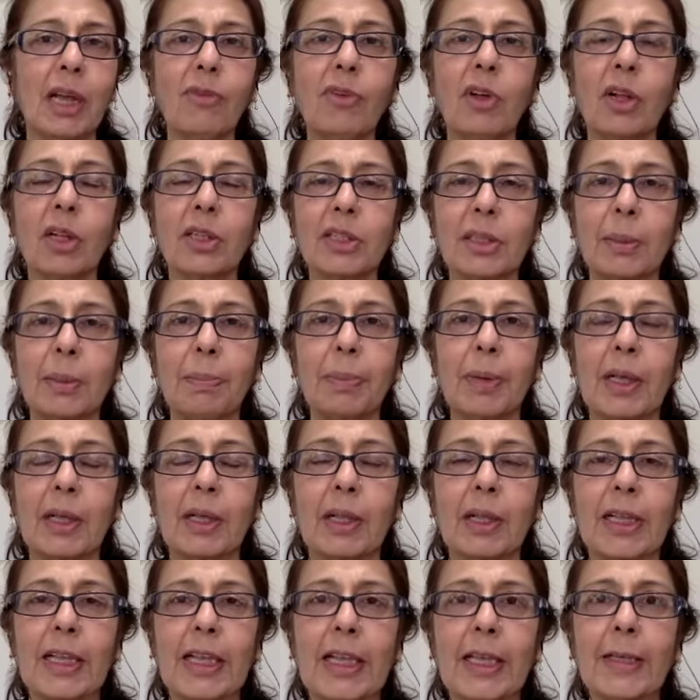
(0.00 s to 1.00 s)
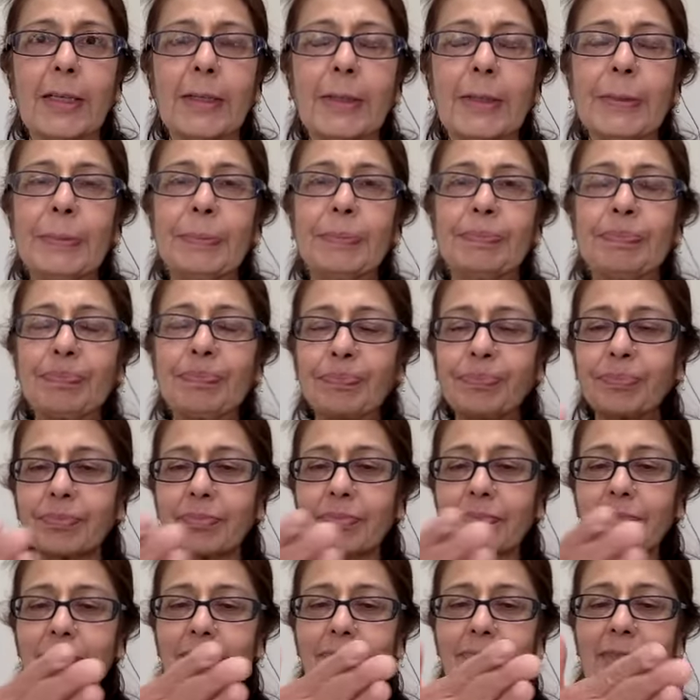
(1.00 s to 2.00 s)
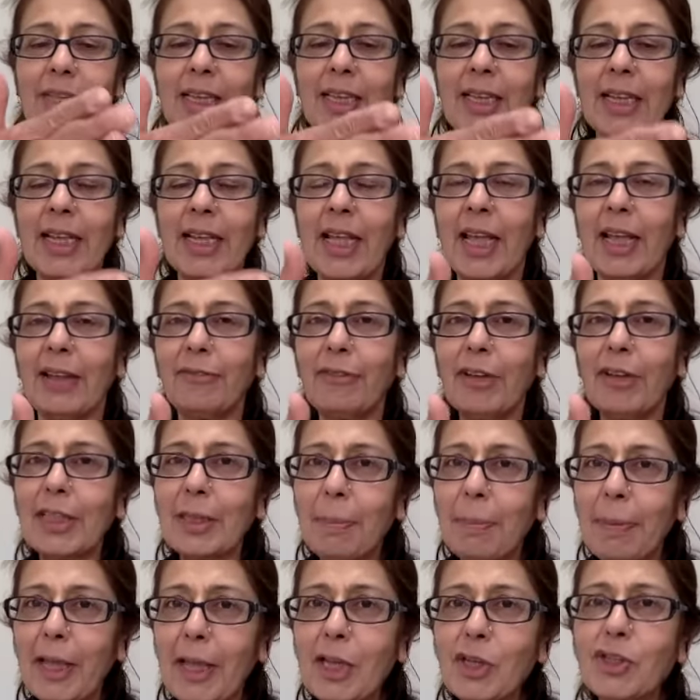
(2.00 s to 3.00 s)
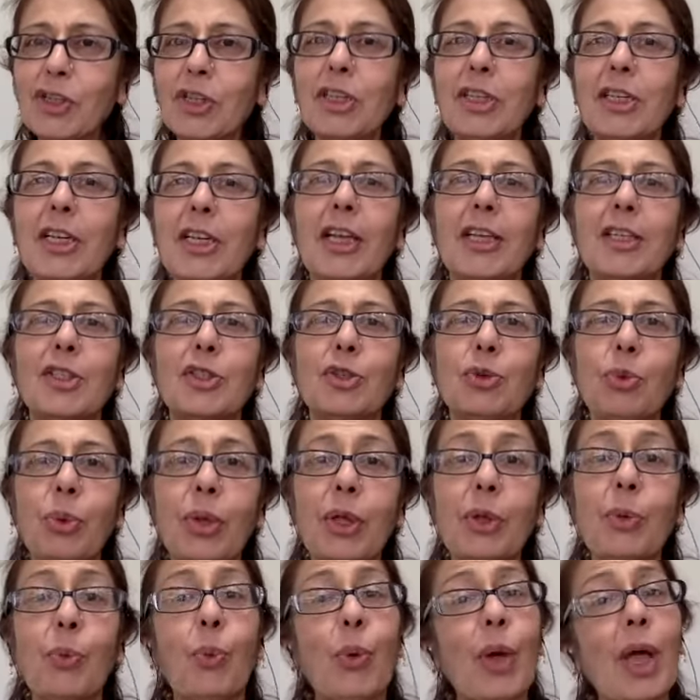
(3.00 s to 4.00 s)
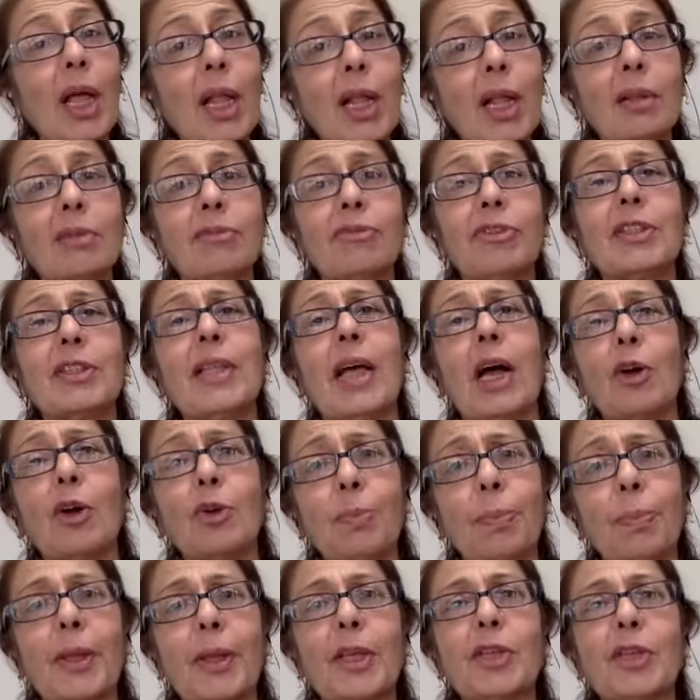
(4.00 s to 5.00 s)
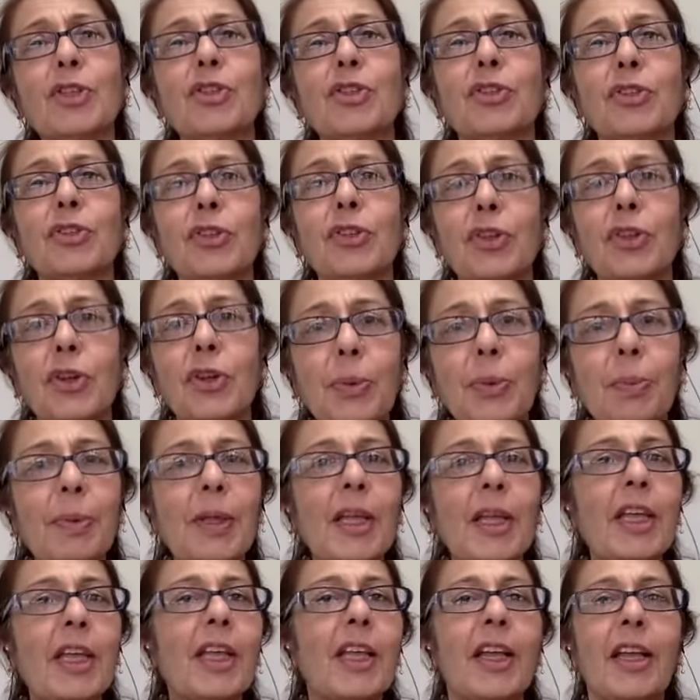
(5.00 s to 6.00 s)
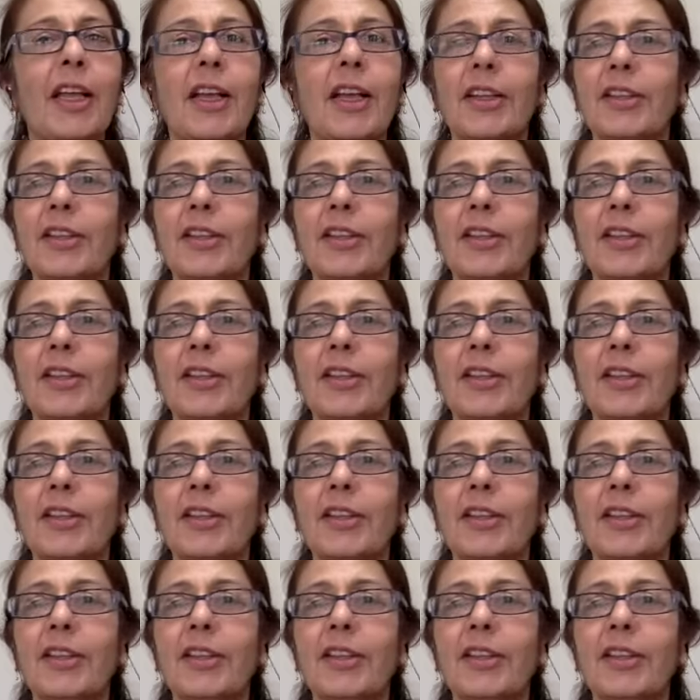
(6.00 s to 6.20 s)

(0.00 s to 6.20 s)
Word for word: level typically. And when the patient is doing well with the outpatient therapy,